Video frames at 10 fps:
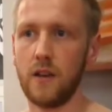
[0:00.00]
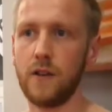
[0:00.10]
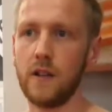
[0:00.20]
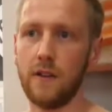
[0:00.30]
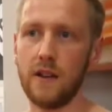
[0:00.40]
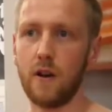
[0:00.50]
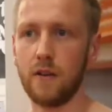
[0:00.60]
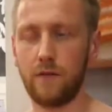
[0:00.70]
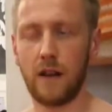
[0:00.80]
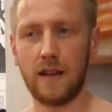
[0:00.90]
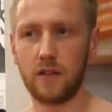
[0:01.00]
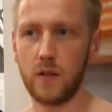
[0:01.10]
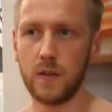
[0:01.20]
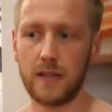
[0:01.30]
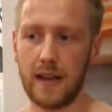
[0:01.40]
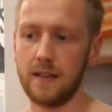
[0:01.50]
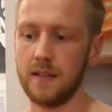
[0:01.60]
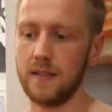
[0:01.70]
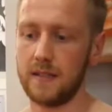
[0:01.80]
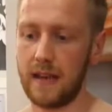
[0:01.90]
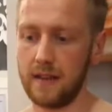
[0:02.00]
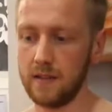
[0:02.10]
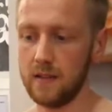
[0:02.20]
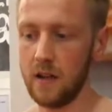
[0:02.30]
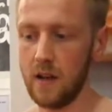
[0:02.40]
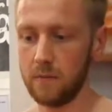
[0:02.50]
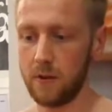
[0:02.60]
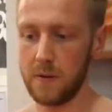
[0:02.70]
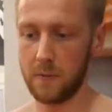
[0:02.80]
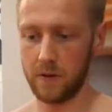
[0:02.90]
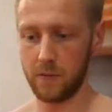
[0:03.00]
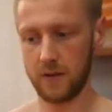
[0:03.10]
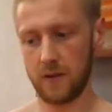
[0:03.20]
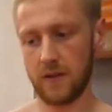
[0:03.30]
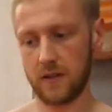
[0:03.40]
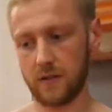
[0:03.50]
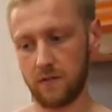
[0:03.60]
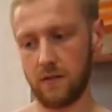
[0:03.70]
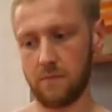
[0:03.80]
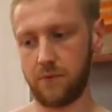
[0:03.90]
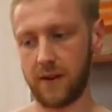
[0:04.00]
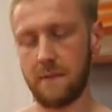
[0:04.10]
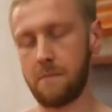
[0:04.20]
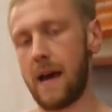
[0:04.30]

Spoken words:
if you can only hold it for like 2 seconds, a second, probably what you want to do is bring it